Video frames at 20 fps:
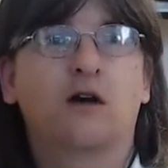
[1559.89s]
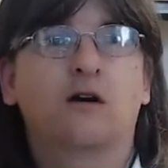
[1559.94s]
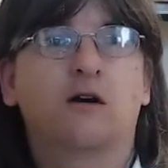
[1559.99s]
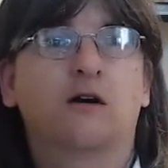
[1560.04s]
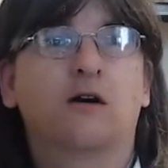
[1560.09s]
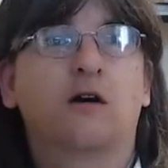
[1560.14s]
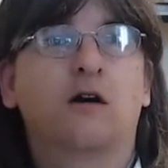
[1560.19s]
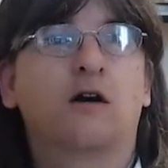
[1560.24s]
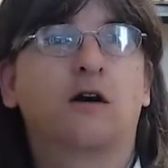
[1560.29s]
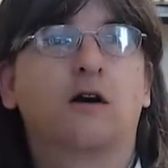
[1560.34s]

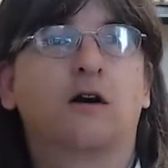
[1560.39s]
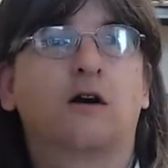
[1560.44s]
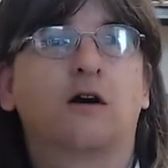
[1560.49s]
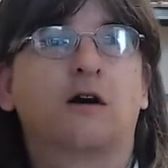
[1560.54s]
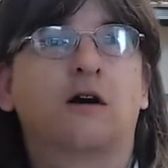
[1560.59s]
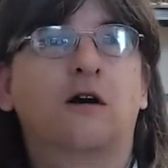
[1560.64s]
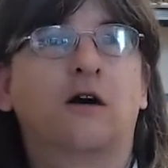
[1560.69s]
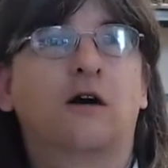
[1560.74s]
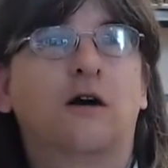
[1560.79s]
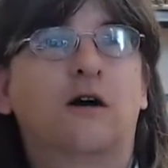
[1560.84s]

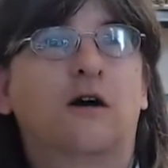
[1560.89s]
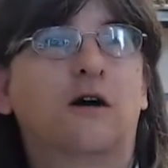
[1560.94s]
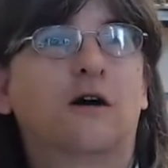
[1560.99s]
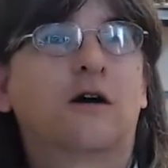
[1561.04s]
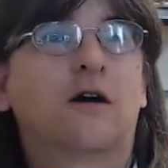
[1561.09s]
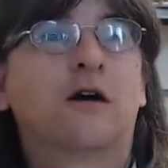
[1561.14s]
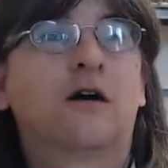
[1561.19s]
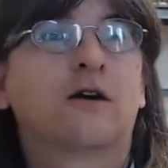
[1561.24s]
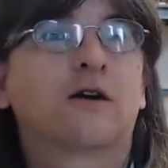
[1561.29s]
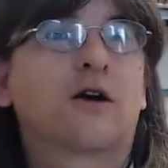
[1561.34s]

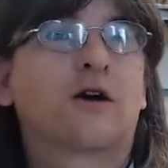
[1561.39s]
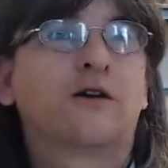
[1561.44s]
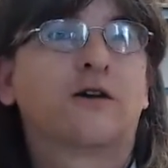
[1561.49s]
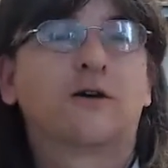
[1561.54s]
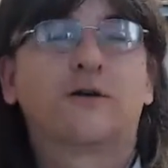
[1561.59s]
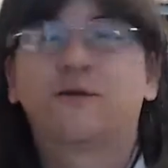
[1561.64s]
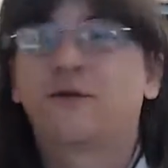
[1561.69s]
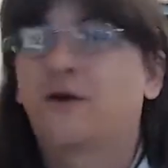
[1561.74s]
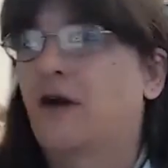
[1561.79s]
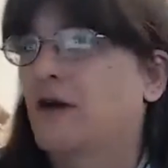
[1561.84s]
got
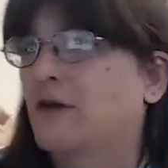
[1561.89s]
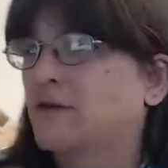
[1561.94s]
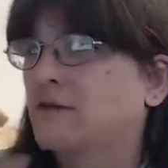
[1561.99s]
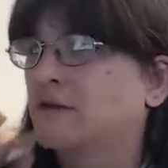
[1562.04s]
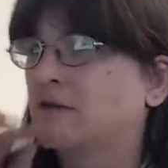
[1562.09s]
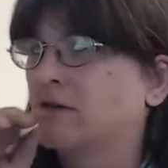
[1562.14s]
no phone.